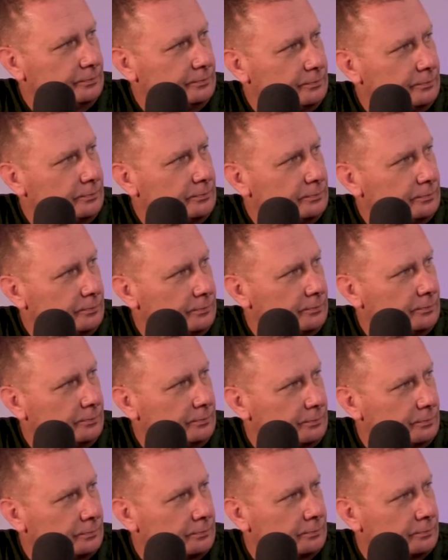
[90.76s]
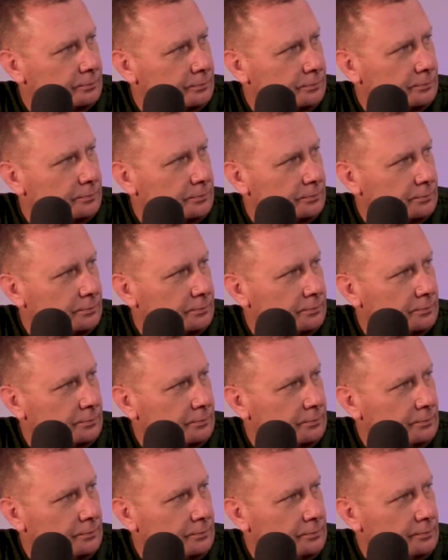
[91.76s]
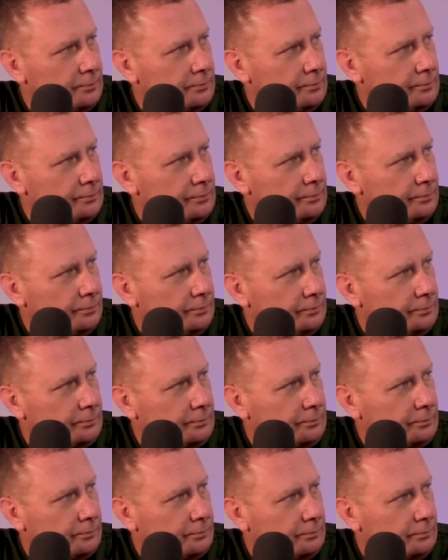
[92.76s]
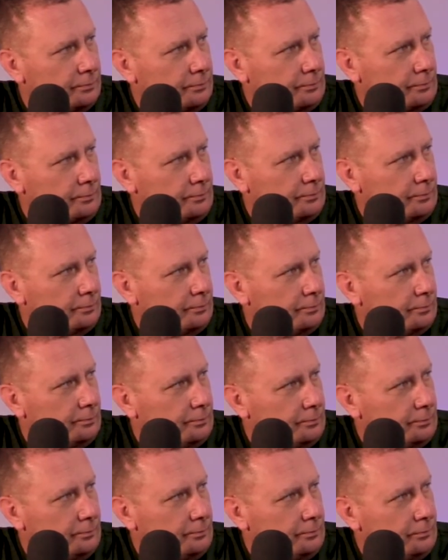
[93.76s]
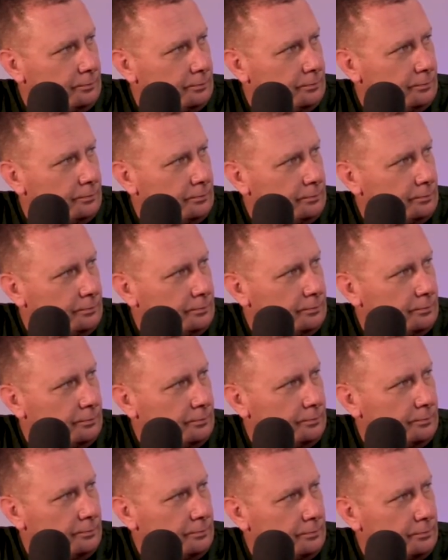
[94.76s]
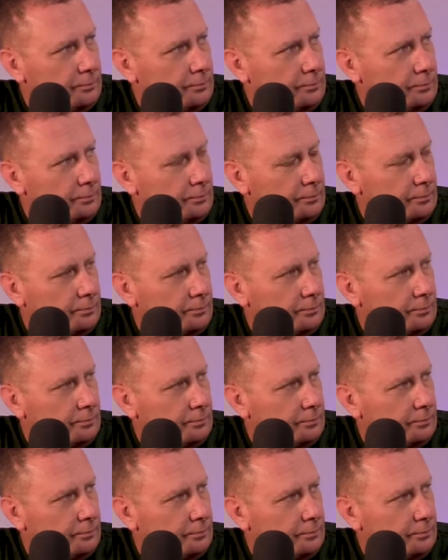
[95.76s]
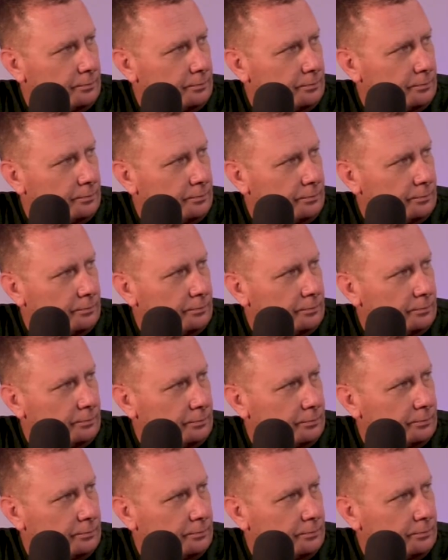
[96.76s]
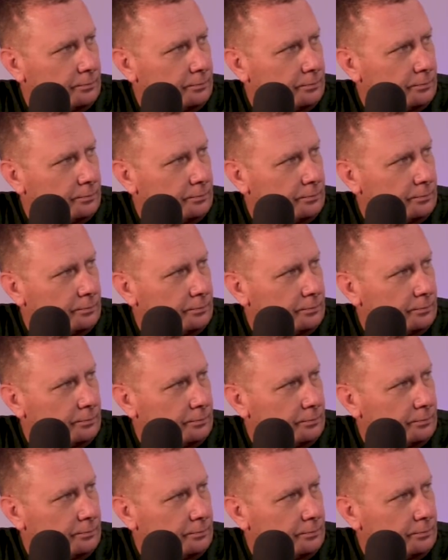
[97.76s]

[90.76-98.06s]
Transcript: No words are spoken by the person on screen.